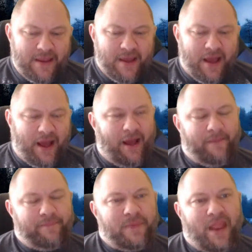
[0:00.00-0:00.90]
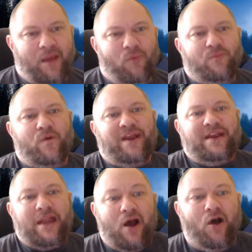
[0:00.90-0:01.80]
And when we
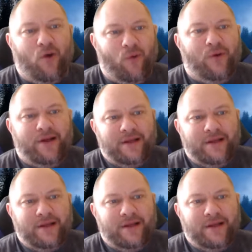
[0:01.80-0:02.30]
know,